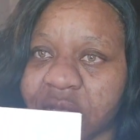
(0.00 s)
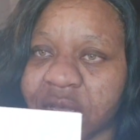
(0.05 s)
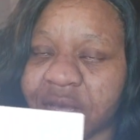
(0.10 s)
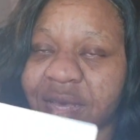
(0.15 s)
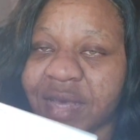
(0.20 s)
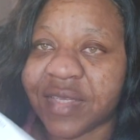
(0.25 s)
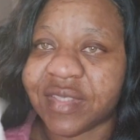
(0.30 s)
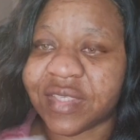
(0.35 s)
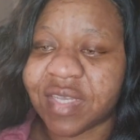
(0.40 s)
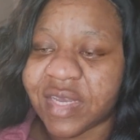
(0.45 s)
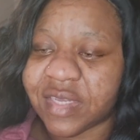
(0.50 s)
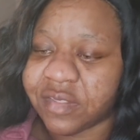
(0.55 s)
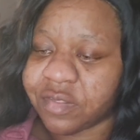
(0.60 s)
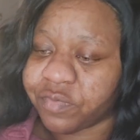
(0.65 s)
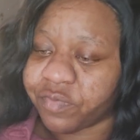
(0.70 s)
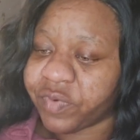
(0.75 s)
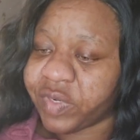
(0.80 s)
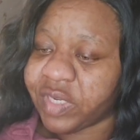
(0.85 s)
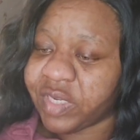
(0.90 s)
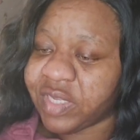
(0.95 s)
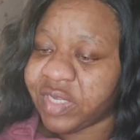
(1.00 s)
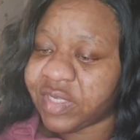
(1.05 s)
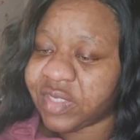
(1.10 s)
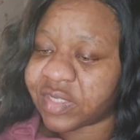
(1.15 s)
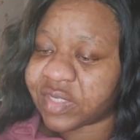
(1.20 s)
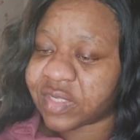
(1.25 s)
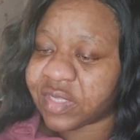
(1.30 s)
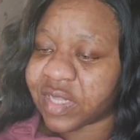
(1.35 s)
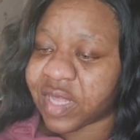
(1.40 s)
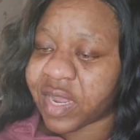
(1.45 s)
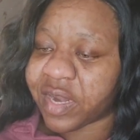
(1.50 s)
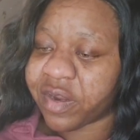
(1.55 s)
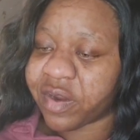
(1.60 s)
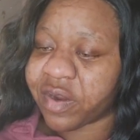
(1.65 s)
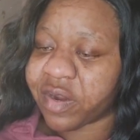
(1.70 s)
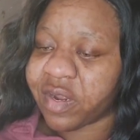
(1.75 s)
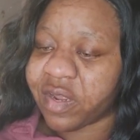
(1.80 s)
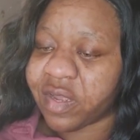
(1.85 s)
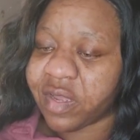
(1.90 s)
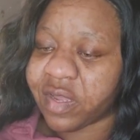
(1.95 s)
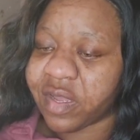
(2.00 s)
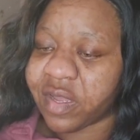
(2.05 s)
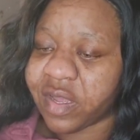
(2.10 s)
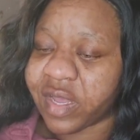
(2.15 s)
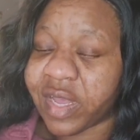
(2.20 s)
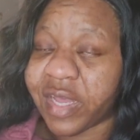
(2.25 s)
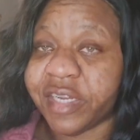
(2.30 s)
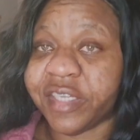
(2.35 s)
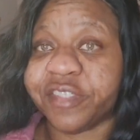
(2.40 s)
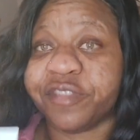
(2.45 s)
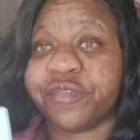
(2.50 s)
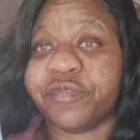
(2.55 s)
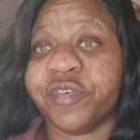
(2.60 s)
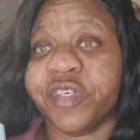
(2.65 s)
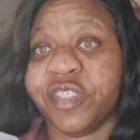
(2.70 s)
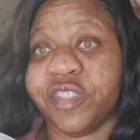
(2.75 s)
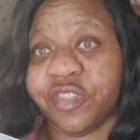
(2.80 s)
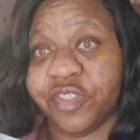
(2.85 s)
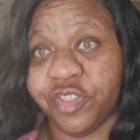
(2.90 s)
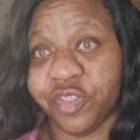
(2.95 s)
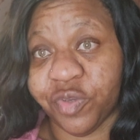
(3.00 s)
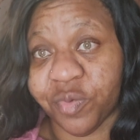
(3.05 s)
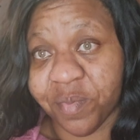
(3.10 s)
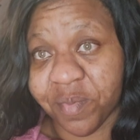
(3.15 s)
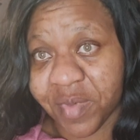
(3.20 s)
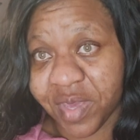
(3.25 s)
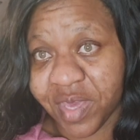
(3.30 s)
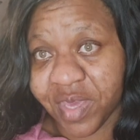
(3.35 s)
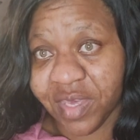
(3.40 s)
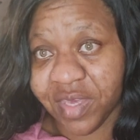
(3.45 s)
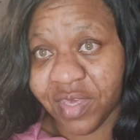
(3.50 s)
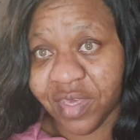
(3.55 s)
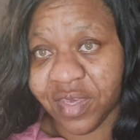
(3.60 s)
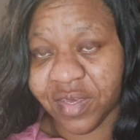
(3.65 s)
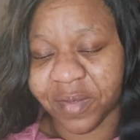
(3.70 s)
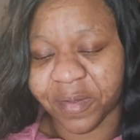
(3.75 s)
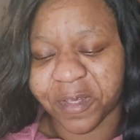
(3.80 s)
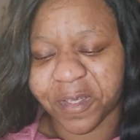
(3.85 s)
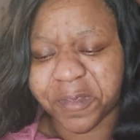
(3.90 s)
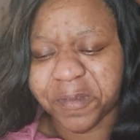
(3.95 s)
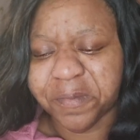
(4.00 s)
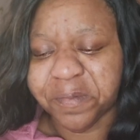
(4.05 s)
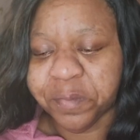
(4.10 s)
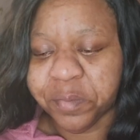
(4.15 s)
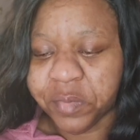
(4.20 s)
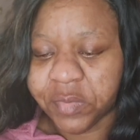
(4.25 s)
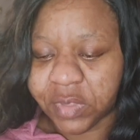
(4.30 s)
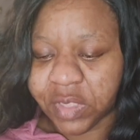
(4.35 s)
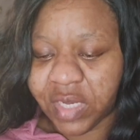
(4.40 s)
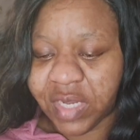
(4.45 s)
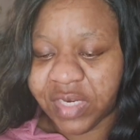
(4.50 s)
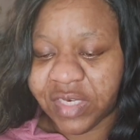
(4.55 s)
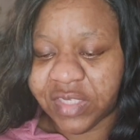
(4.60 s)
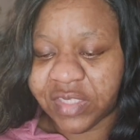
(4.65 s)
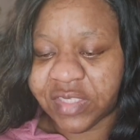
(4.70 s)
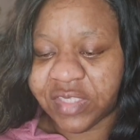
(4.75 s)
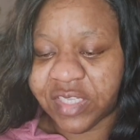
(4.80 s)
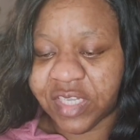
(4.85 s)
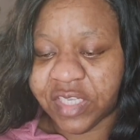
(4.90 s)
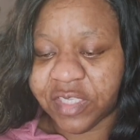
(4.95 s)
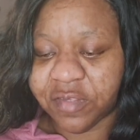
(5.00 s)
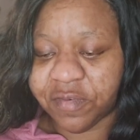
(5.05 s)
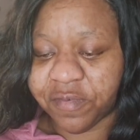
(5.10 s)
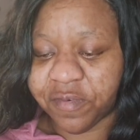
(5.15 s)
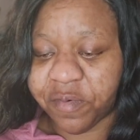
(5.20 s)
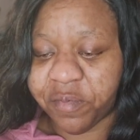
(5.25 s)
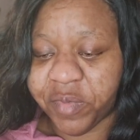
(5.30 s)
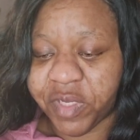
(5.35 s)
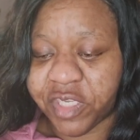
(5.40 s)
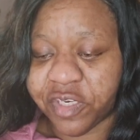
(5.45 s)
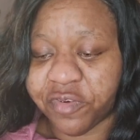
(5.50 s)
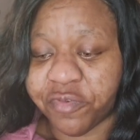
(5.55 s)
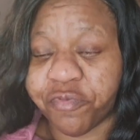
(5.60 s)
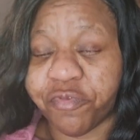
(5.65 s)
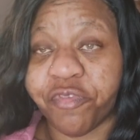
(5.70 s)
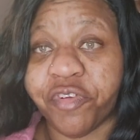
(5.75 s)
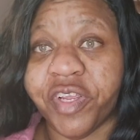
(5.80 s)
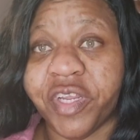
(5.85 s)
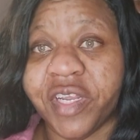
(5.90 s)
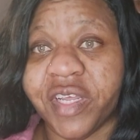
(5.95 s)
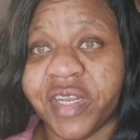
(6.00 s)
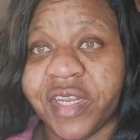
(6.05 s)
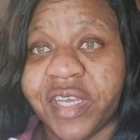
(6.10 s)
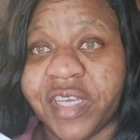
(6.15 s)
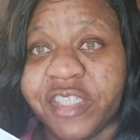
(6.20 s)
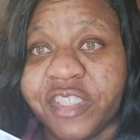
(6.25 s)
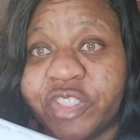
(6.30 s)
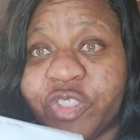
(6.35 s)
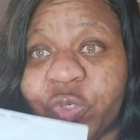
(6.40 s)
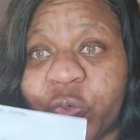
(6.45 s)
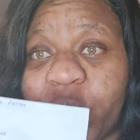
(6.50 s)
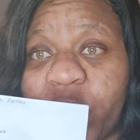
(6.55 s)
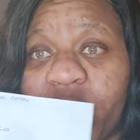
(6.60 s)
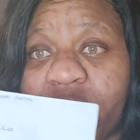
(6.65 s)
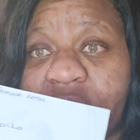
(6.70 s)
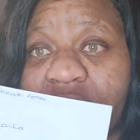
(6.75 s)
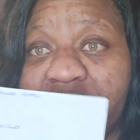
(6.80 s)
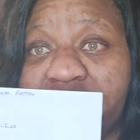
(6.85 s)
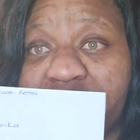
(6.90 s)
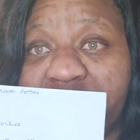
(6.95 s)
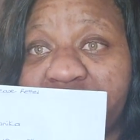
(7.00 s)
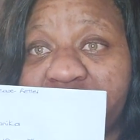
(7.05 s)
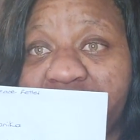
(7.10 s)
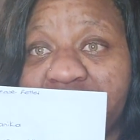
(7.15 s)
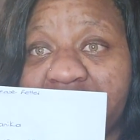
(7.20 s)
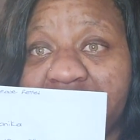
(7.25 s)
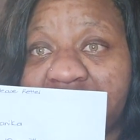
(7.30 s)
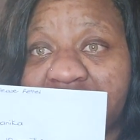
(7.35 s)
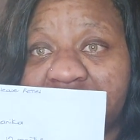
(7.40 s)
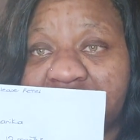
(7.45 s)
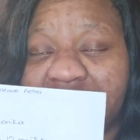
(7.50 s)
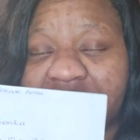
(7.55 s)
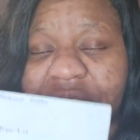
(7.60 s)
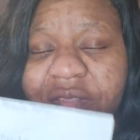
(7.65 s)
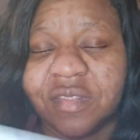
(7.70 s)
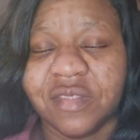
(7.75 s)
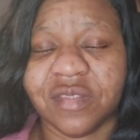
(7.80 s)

It says release letter and it's written to me, and it says for me to read it in 12 months.